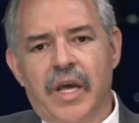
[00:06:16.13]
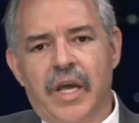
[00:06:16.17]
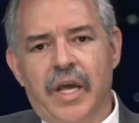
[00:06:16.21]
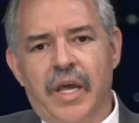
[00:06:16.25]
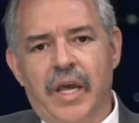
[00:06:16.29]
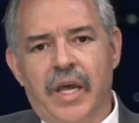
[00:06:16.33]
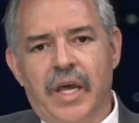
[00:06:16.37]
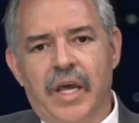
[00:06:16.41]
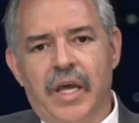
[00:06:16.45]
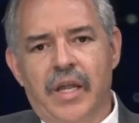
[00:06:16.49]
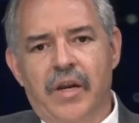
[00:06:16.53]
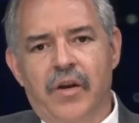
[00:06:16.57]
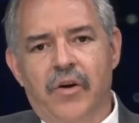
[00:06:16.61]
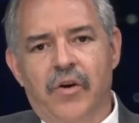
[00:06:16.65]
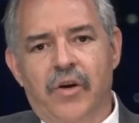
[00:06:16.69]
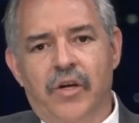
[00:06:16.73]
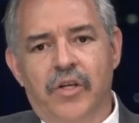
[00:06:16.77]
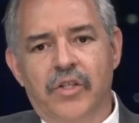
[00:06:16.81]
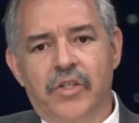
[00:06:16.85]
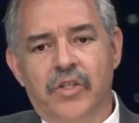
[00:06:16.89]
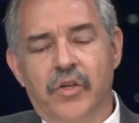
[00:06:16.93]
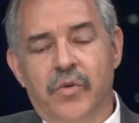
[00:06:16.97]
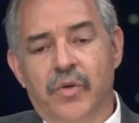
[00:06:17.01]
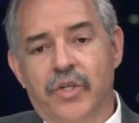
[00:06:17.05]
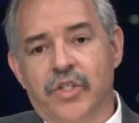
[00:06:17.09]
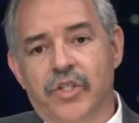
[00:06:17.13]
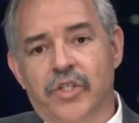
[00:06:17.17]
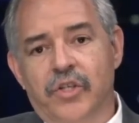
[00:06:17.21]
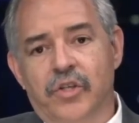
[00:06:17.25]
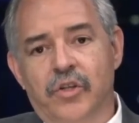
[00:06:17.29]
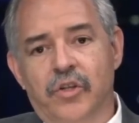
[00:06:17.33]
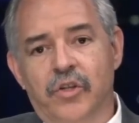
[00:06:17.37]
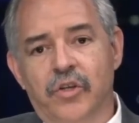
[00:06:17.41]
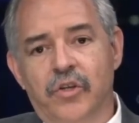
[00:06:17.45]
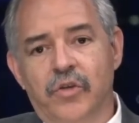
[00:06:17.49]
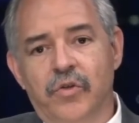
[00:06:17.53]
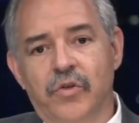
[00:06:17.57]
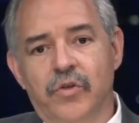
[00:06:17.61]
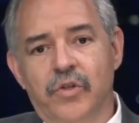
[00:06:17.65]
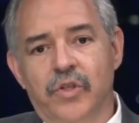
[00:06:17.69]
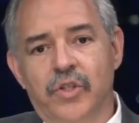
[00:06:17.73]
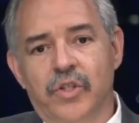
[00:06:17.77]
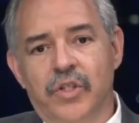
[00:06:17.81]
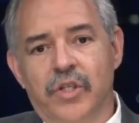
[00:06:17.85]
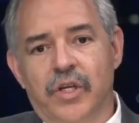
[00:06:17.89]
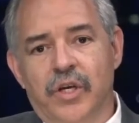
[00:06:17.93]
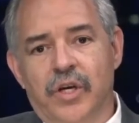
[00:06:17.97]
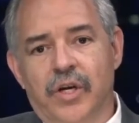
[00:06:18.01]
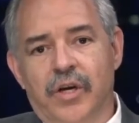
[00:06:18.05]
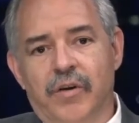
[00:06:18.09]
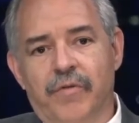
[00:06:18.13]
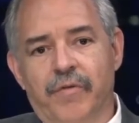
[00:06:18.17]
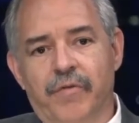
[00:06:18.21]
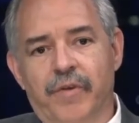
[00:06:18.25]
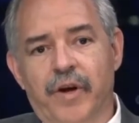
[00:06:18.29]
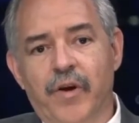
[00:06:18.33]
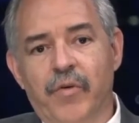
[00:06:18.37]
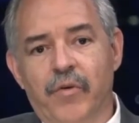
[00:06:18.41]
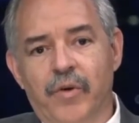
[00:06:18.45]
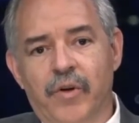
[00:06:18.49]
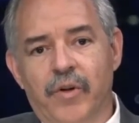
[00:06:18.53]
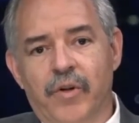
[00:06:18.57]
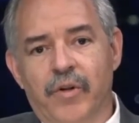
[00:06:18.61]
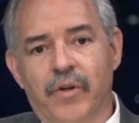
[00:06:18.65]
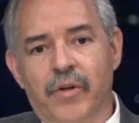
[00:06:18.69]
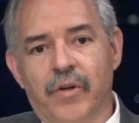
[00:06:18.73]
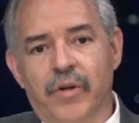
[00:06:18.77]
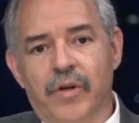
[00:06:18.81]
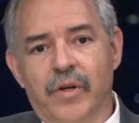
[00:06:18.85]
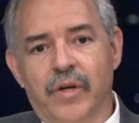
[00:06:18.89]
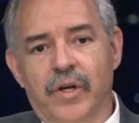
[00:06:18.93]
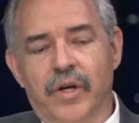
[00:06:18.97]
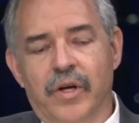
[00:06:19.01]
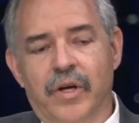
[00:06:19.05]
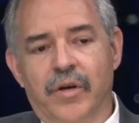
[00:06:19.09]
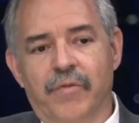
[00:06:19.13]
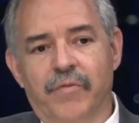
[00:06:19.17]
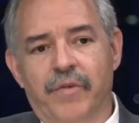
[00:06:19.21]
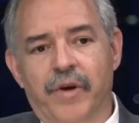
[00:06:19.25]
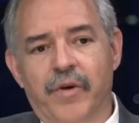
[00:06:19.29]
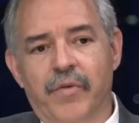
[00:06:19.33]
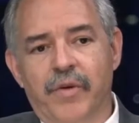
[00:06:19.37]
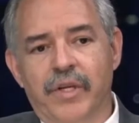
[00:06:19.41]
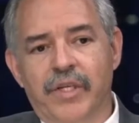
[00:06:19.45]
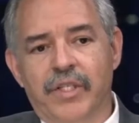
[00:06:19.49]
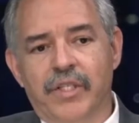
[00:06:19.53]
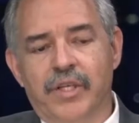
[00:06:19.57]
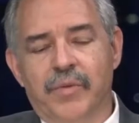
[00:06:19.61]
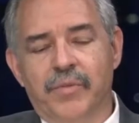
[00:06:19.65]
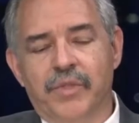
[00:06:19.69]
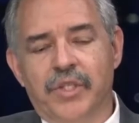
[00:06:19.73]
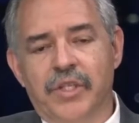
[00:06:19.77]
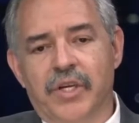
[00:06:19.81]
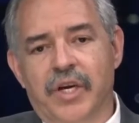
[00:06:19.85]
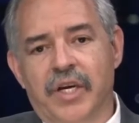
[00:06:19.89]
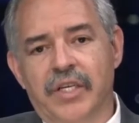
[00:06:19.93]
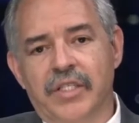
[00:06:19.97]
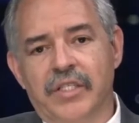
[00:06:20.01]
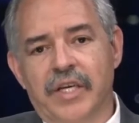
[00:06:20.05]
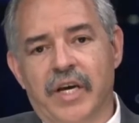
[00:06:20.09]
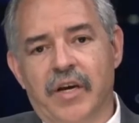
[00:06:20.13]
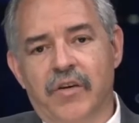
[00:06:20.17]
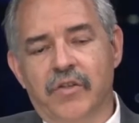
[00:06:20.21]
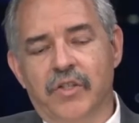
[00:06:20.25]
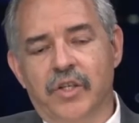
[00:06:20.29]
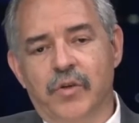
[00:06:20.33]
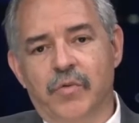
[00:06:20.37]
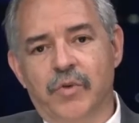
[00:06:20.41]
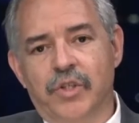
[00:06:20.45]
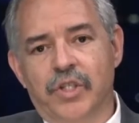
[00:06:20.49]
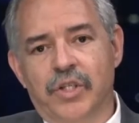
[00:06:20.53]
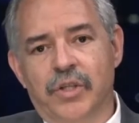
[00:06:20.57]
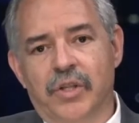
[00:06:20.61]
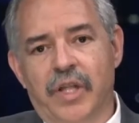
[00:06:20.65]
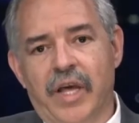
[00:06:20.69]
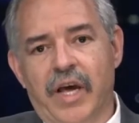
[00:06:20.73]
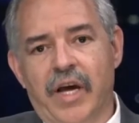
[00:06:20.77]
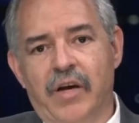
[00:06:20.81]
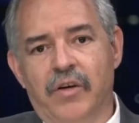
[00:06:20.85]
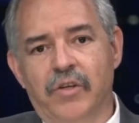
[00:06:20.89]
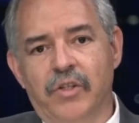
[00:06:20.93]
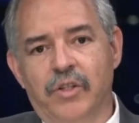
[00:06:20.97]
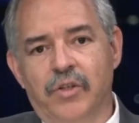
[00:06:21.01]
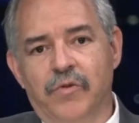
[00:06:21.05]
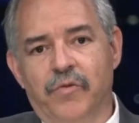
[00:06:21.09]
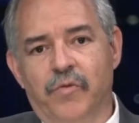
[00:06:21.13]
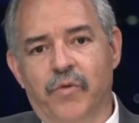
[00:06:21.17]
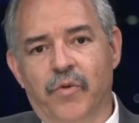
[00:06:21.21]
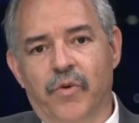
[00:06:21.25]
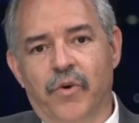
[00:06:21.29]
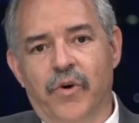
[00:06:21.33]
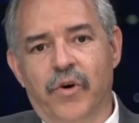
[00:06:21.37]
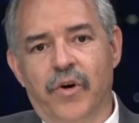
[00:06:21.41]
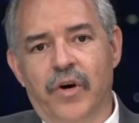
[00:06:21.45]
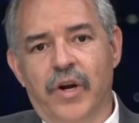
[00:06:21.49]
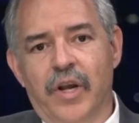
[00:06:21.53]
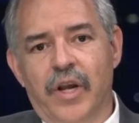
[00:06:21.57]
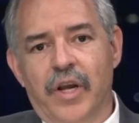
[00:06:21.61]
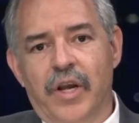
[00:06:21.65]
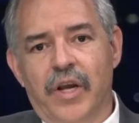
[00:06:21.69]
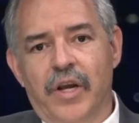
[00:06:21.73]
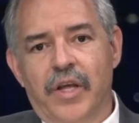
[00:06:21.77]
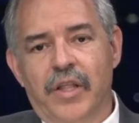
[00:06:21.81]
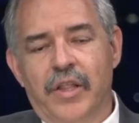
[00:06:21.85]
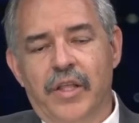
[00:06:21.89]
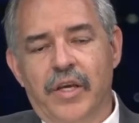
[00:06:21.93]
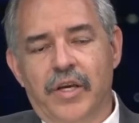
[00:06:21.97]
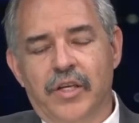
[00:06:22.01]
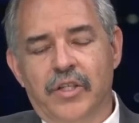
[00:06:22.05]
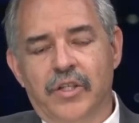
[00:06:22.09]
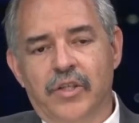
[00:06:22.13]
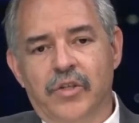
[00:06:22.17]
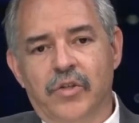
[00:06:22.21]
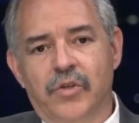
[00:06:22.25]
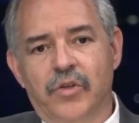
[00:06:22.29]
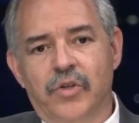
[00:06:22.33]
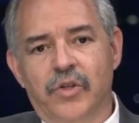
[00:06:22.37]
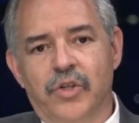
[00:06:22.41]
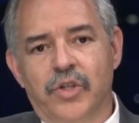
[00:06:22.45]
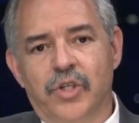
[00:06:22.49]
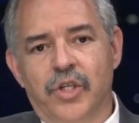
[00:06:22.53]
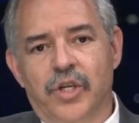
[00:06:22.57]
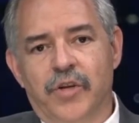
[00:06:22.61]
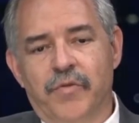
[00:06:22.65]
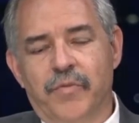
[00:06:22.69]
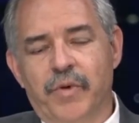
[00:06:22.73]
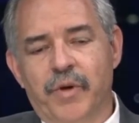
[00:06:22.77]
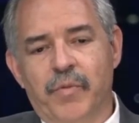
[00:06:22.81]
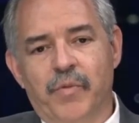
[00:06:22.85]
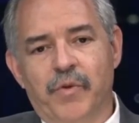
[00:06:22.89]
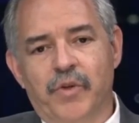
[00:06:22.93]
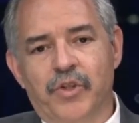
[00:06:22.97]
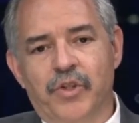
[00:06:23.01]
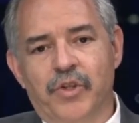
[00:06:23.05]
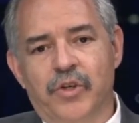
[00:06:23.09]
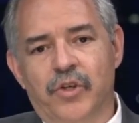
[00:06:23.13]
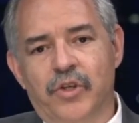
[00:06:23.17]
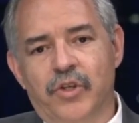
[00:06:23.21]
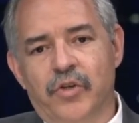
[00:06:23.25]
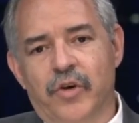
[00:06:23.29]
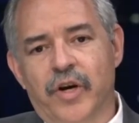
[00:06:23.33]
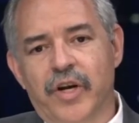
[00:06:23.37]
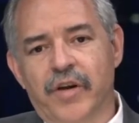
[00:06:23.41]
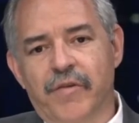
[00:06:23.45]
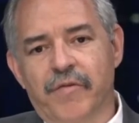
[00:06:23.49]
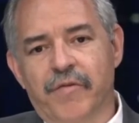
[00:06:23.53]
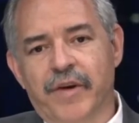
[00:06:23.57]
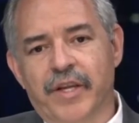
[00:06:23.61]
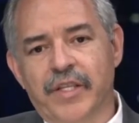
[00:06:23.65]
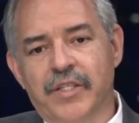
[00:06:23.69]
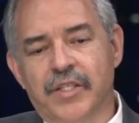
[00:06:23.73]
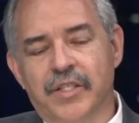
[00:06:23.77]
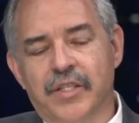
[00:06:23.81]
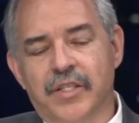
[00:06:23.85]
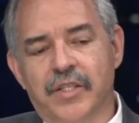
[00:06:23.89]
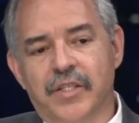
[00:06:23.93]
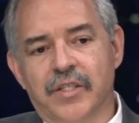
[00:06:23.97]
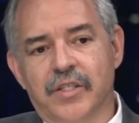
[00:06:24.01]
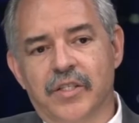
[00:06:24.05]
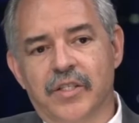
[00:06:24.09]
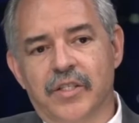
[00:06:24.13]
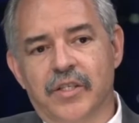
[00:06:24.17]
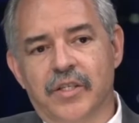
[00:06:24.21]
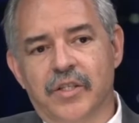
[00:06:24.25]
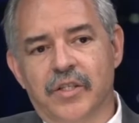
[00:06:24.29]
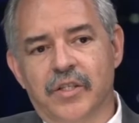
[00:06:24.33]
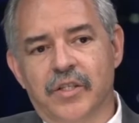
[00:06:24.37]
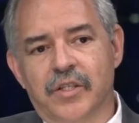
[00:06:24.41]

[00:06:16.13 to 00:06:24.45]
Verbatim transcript: and it also excludes uh, federal uh, federally subsidized housing, which allows for the exclusion of people with certain drug offenses.